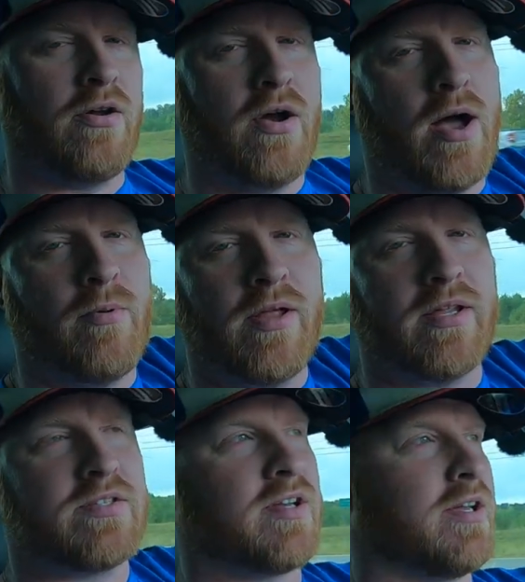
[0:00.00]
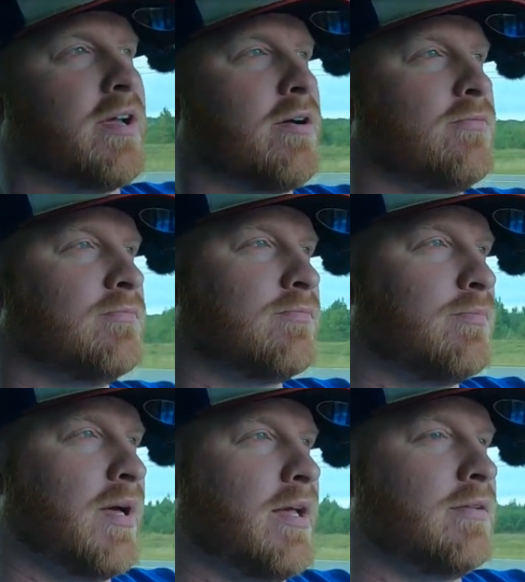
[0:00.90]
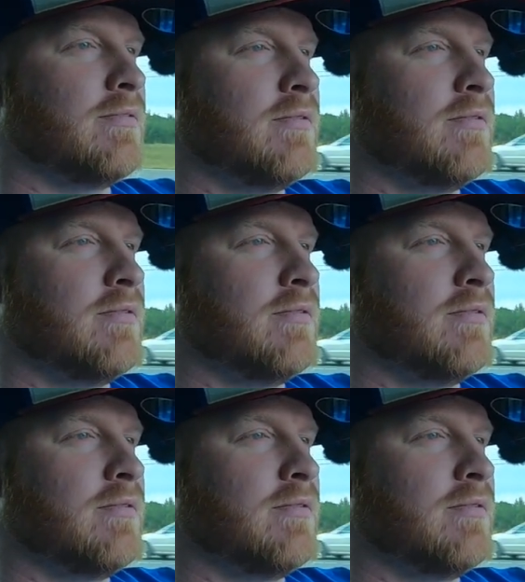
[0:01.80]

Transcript: don't know how well that's going to go, but